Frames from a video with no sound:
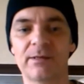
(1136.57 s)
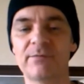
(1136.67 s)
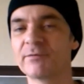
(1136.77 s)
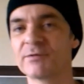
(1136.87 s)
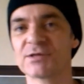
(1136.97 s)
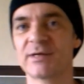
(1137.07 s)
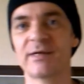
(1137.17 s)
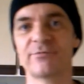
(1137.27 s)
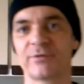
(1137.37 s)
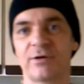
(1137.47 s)
Even if it's an
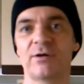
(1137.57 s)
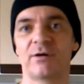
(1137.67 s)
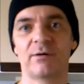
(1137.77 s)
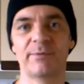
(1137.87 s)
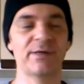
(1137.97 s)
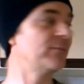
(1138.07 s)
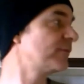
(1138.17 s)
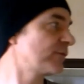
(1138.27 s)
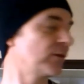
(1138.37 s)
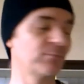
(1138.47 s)
aviary, I, I mean,
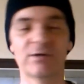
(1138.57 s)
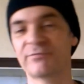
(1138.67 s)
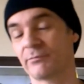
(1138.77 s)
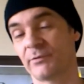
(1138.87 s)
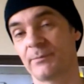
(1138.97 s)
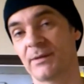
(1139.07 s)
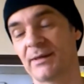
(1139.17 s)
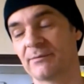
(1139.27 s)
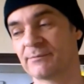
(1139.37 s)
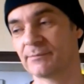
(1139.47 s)
inside my front room, I
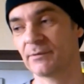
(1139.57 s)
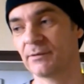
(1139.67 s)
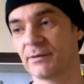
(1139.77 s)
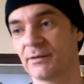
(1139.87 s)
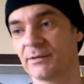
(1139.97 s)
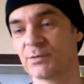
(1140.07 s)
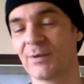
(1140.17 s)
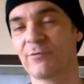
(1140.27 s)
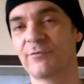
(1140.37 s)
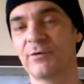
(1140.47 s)
have a
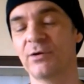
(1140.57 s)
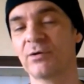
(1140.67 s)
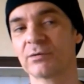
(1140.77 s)
12 foot